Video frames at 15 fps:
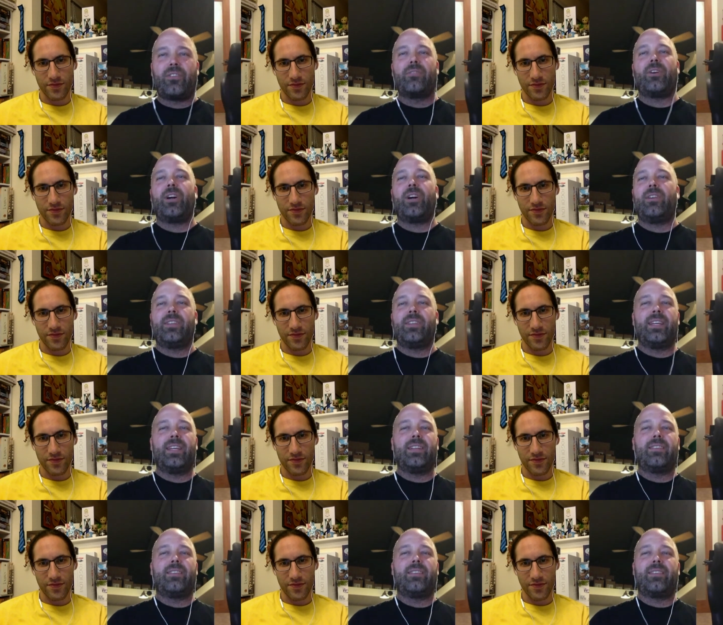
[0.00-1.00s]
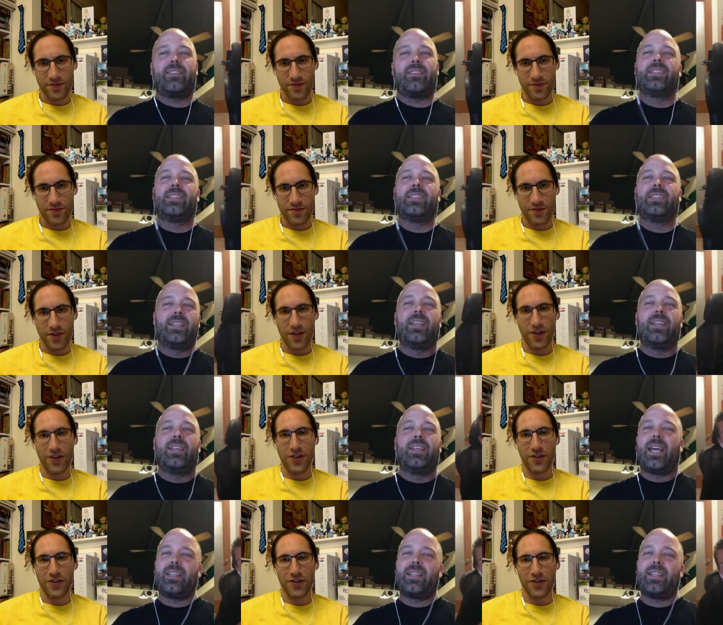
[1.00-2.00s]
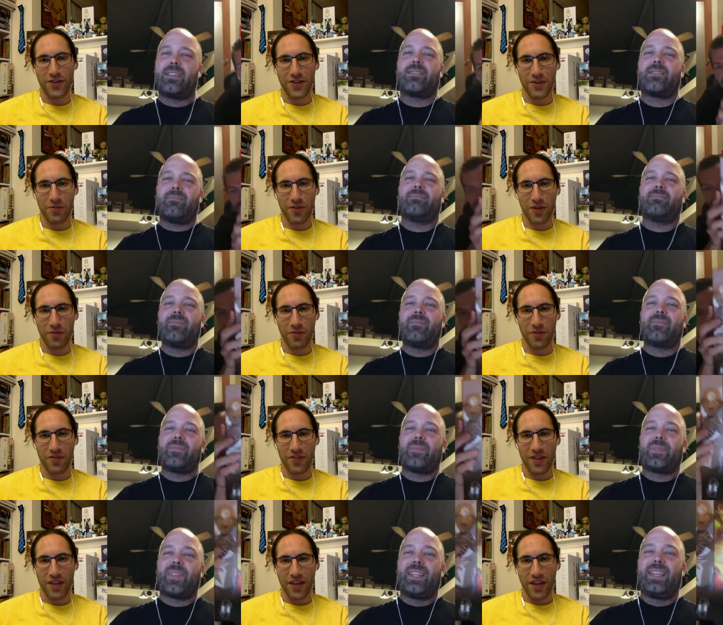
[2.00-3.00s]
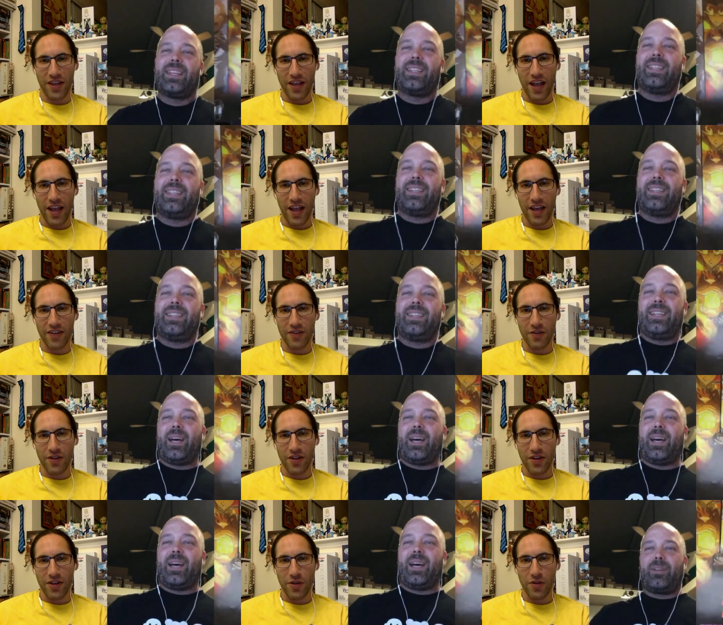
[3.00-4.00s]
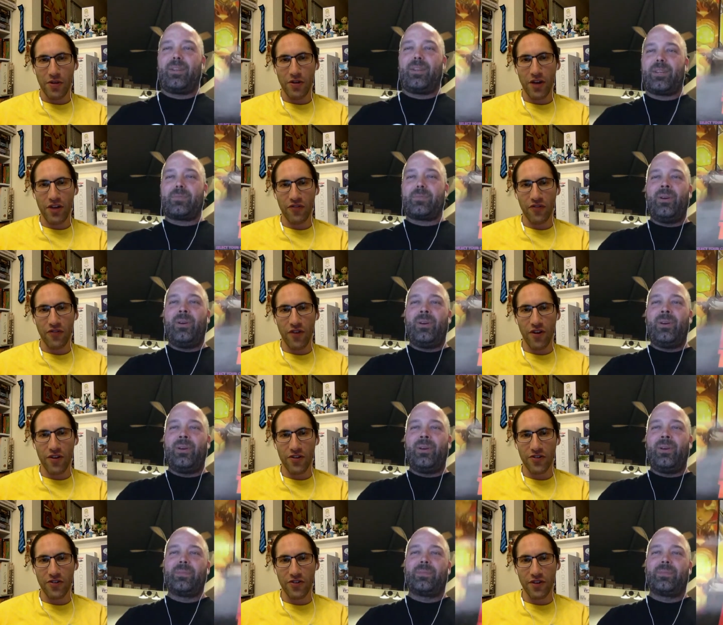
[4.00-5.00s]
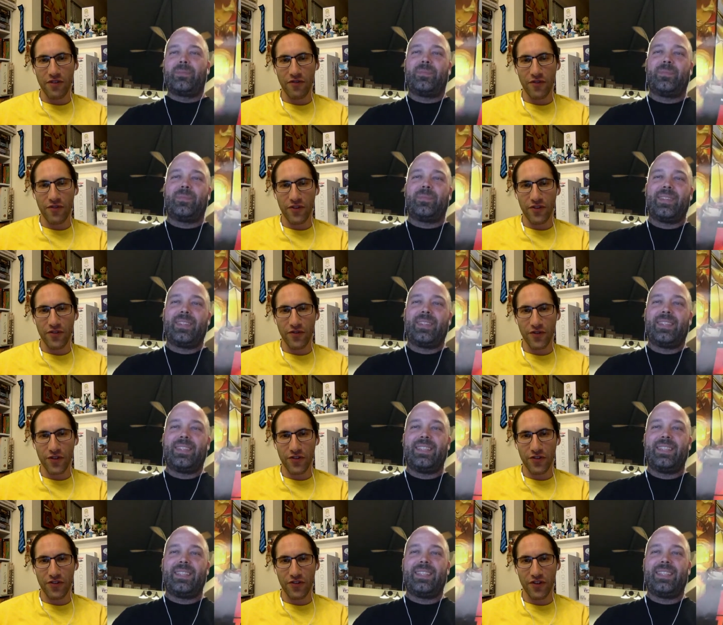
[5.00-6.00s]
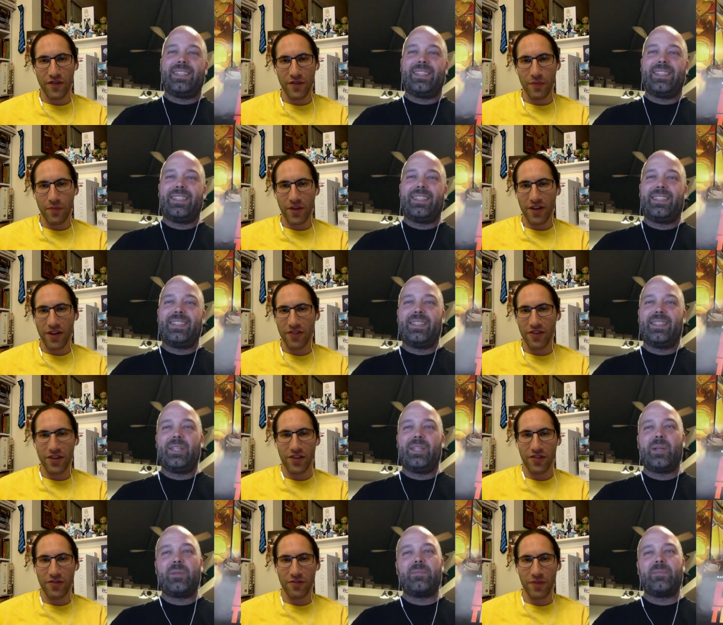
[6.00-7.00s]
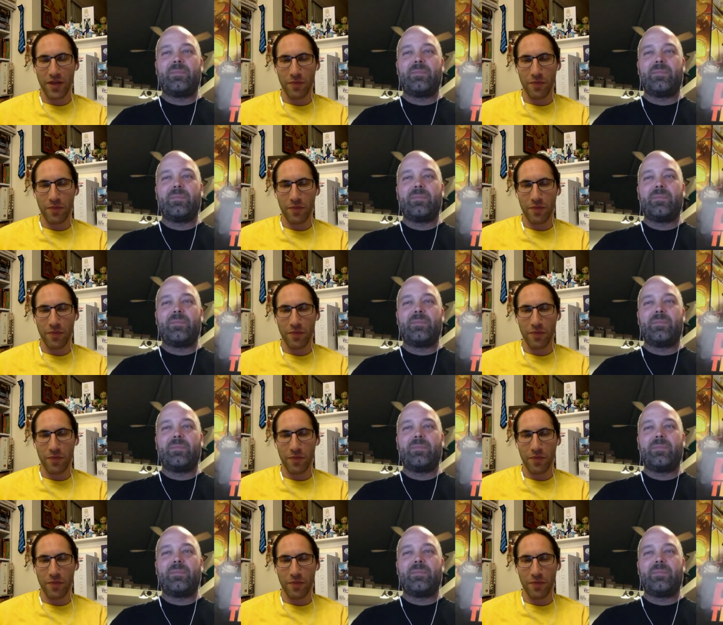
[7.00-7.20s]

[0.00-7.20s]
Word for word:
Speaker 1: are involved in it. And oh, like
Speaker 2: good product place. And product though, as far as the first version of the box, he doesn't make